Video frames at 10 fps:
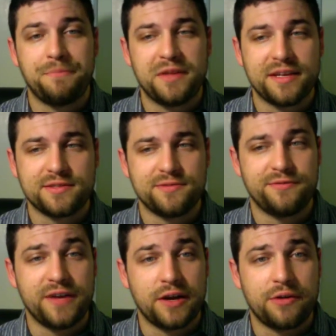it's
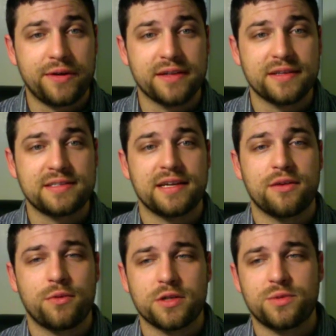very realistic
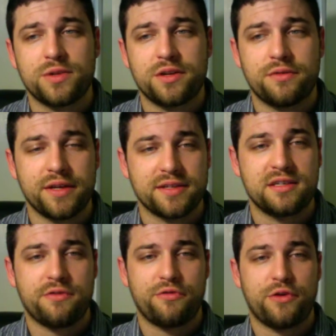and works within a
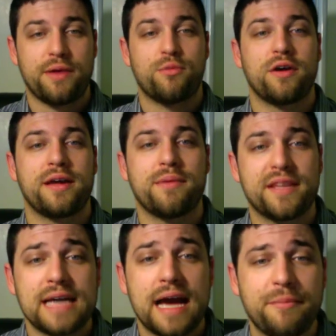realistic framework. And by
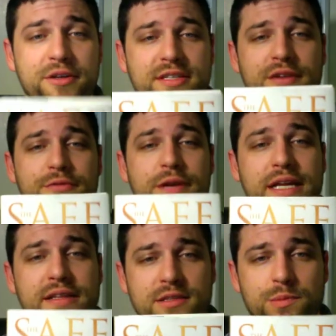the time you're done
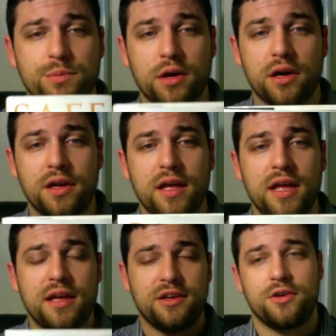reading this book,
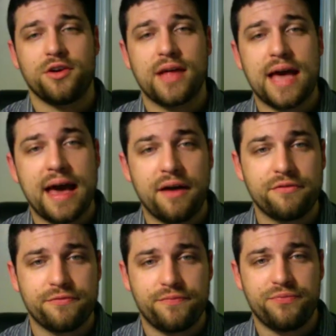you'll
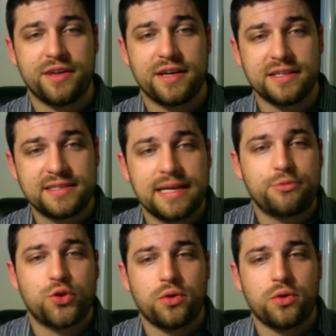have the conceptual